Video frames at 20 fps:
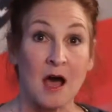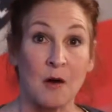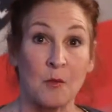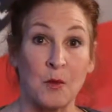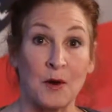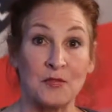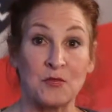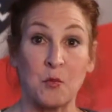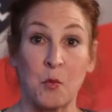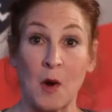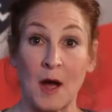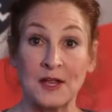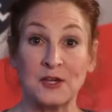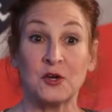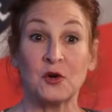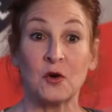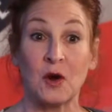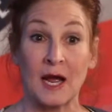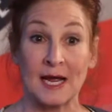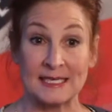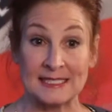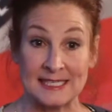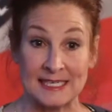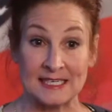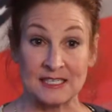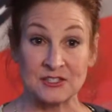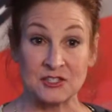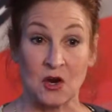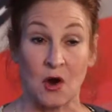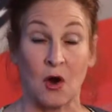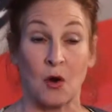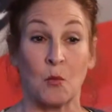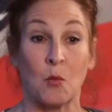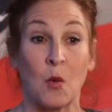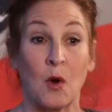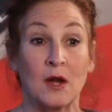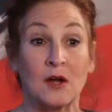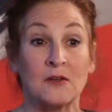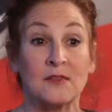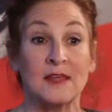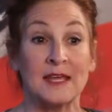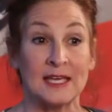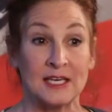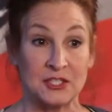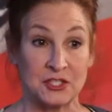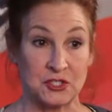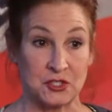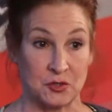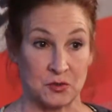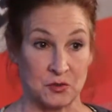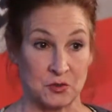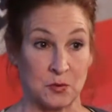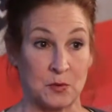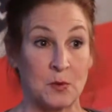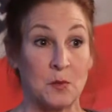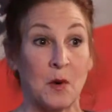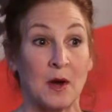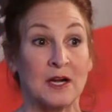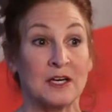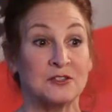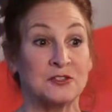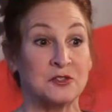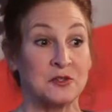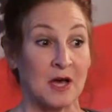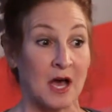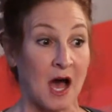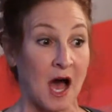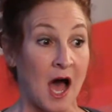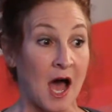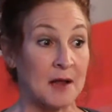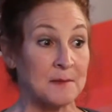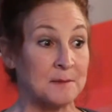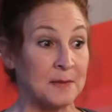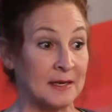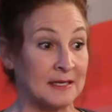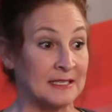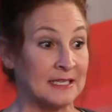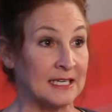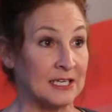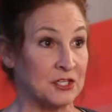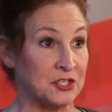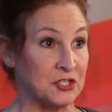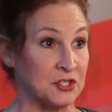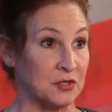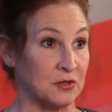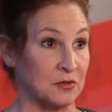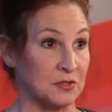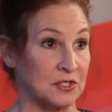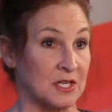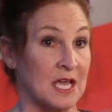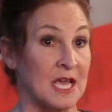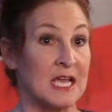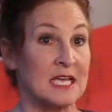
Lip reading: with what your ideas are. What are the issues? We want to do the hot button issues.